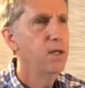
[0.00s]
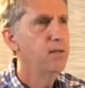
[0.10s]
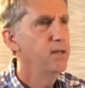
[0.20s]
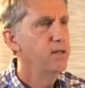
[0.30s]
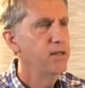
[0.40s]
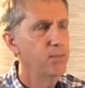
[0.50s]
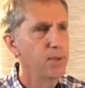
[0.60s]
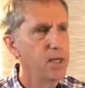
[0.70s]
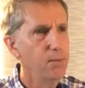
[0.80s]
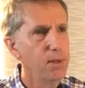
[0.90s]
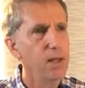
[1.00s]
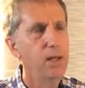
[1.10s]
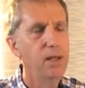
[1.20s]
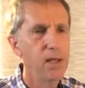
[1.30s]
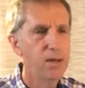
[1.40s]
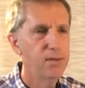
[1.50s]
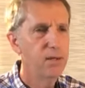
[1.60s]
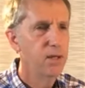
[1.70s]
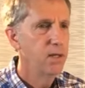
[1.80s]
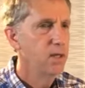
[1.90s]
Is he disciplining me?
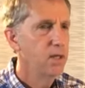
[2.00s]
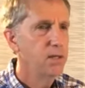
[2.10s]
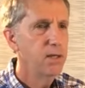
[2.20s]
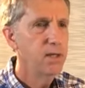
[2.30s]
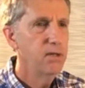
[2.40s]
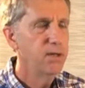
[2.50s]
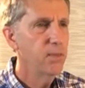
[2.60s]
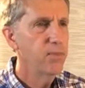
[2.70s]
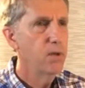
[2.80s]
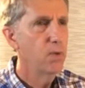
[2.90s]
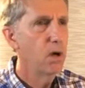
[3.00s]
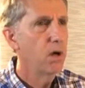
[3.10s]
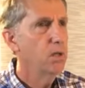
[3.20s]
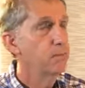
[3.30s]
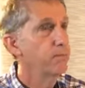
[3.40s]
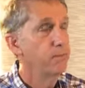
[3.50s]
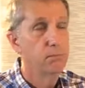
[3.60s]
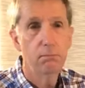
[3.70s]
Yes. Did I do something wrong?